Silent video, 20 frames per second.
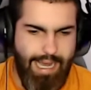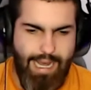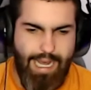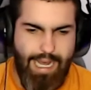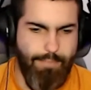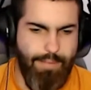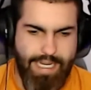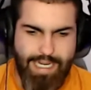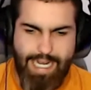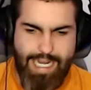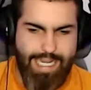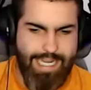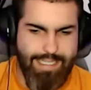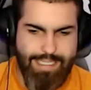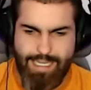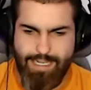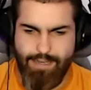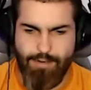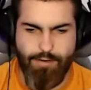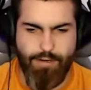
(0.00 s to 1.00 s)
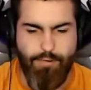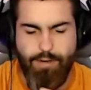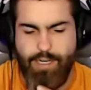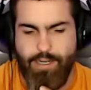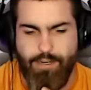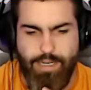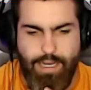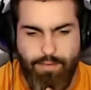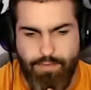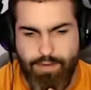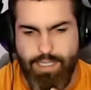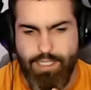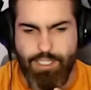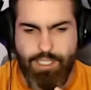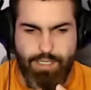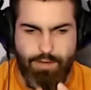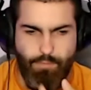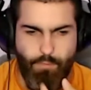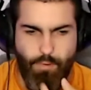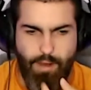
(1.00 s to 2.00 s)
I mean, I guess I don't know what your
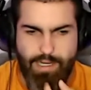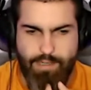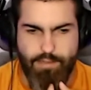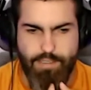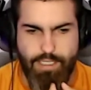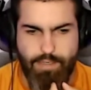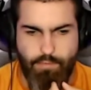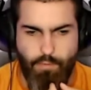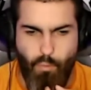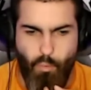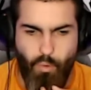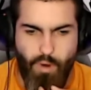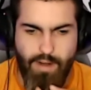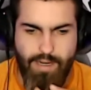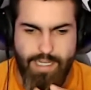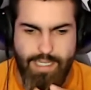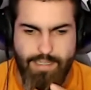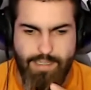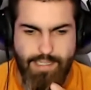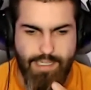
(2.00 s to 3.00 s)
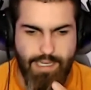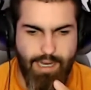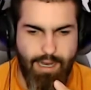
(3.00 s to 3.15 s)
definition of wide receiver 1 is.